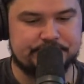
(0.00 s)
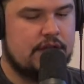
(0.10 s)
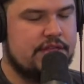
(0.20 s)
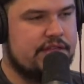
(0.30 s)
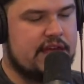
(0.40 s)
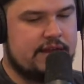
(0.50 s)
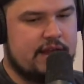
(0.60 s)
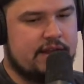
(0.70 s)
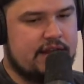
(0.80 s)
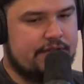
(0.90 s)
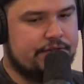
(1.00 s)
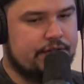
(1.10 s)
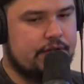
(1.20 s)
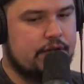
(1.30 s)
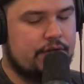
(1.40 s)
And then that night,
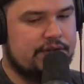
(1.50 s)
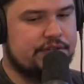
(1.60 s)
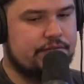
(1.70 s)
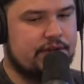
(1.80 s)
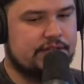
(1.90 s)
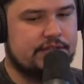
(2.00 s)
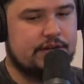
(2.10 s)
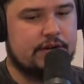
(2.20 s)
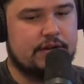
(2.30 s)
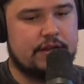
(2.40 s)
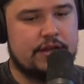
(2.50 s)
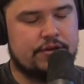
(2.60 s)
after going to the rec center,